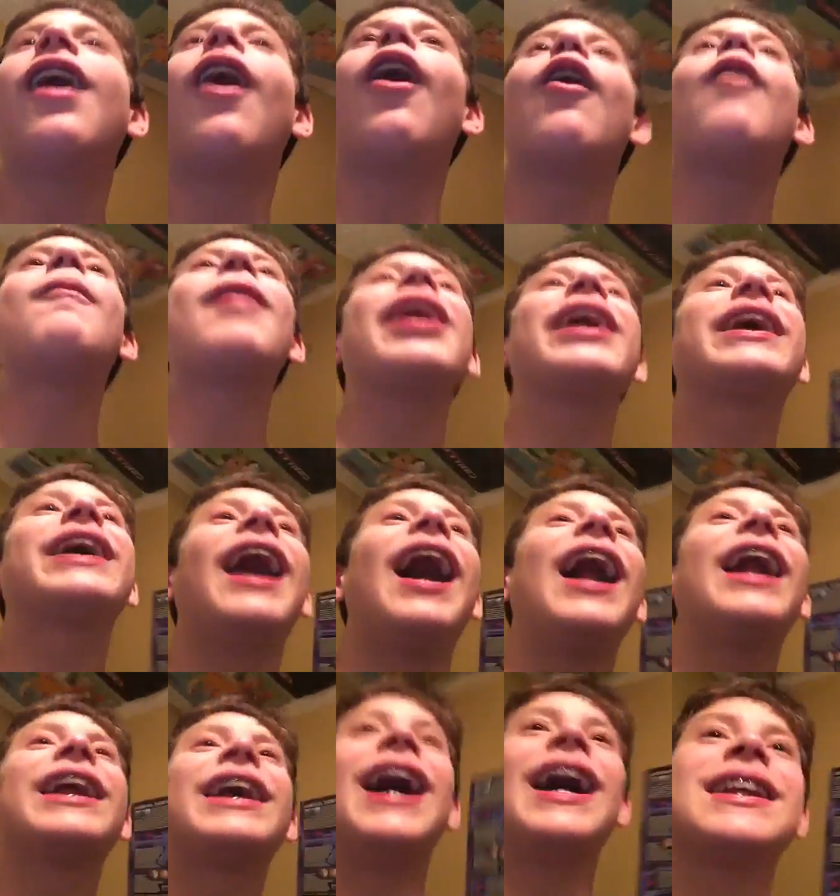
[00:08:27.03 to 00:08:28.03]
Oh my
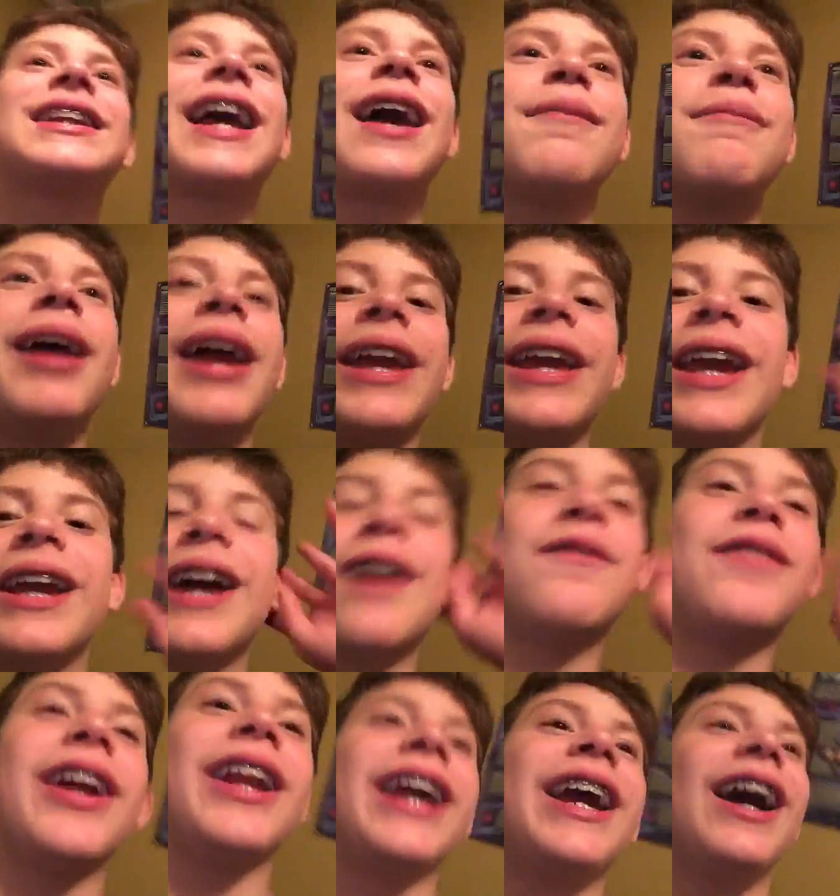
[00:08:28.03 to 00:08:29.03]
God, guys! I'm making
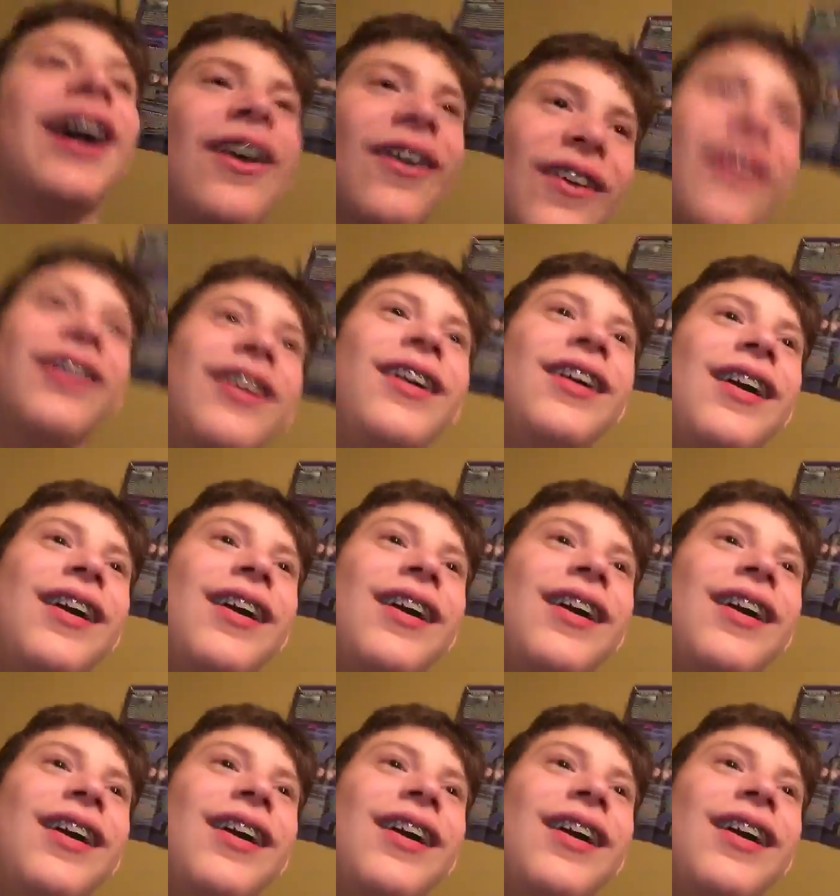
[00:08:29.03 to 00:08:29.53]
a video.